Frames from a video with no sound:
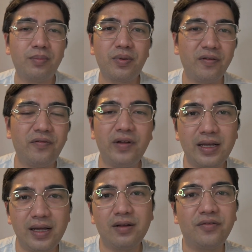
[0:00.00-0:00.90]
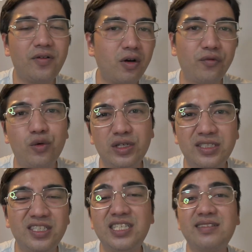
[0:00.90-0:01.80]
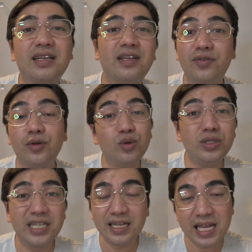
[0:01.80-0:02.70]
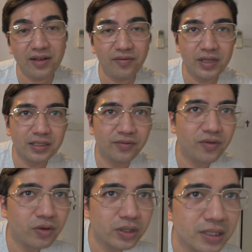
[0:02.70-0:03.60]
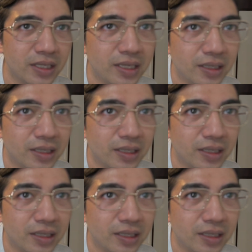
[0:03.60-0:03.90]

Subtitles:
perfect kind of autofocusing, just like if you're using a native lens, of course,